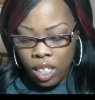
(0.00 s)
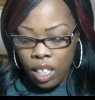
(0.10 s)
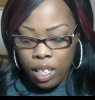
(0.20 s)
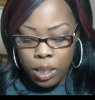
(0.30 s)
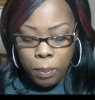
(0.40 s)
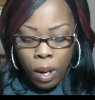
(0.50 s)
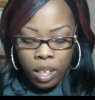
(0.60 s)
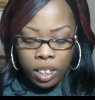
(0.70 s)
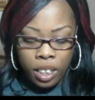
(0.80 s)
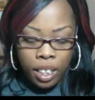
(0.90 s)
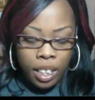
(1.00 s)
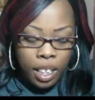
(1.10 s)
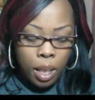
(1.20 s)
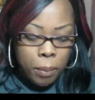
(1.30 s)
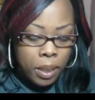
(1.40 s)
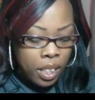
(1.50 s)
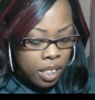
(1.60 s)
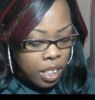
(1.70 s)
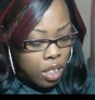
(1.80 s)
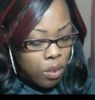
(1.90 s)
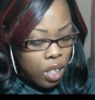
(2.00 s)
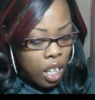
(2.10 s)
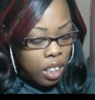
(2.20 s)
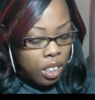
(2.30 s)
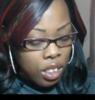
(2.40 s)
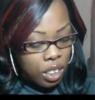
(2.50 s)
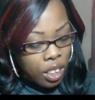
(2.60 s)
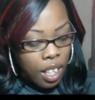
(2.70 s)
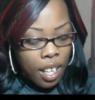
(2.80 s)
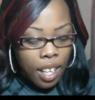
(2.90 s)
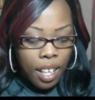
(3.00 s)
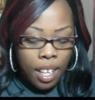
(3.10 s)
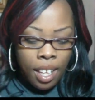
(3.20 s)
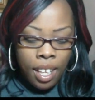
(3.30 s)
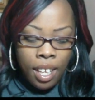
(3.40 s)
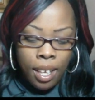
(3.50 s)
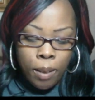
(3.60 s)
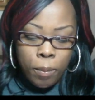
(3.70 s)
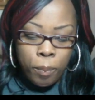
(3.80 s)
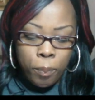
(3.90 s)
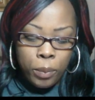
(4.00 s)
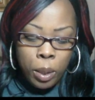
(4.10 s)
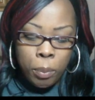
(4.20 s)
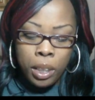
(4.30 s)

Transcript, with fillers: yeah they're sparkly and they come in these cute colors and the